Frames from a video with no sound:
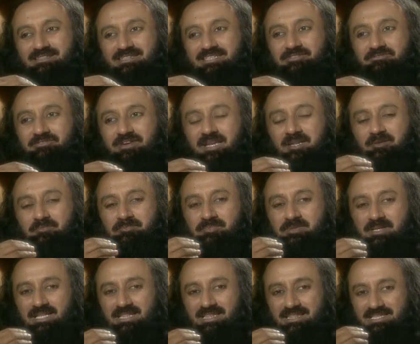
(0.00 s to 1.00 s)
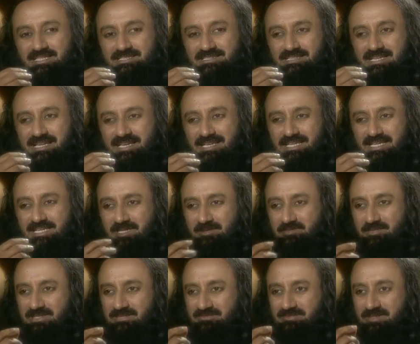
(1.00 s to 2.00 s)
In fact, breath is the
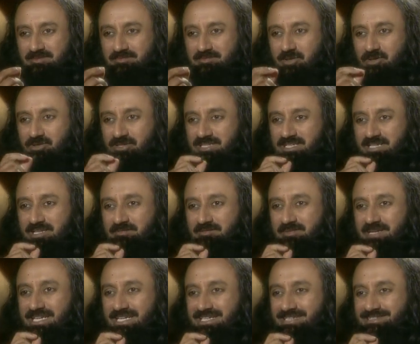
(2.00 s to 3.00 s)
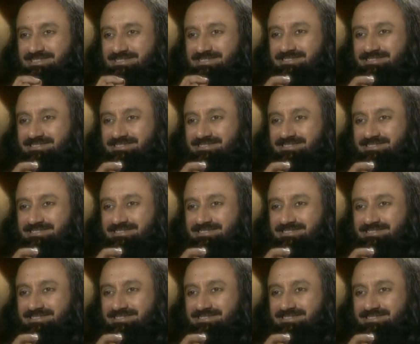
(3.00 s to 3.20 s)
link between body and mind.